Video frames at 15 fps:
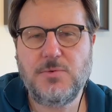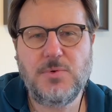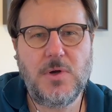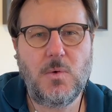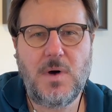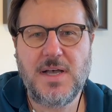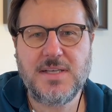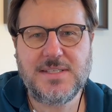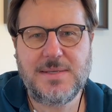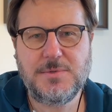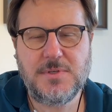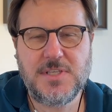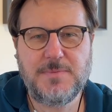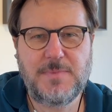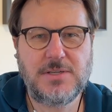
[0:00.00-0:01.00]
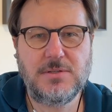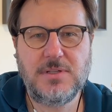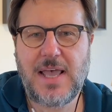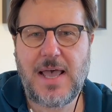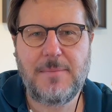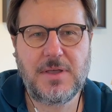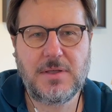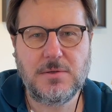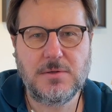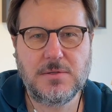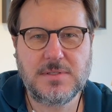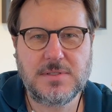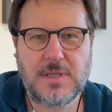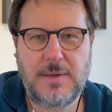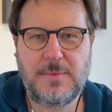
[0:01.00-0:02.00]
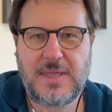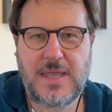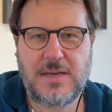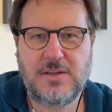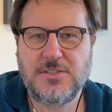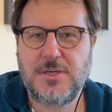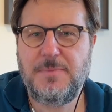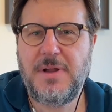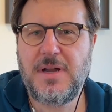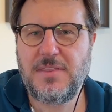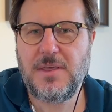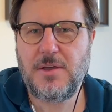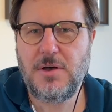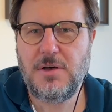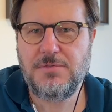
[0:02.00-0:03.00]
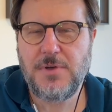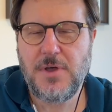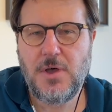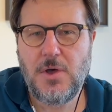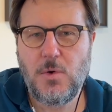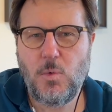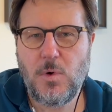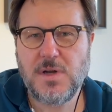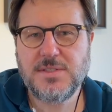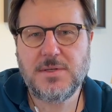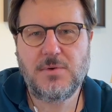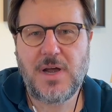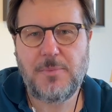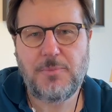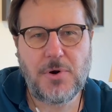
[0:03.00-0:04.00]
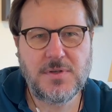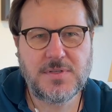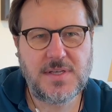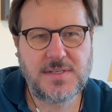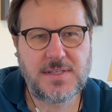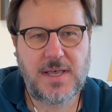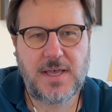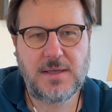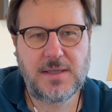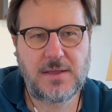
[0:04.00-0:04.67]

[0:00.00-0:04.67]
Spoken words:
it require some sort of special chemicals? I mean, can you strip anything off? What is the right process there,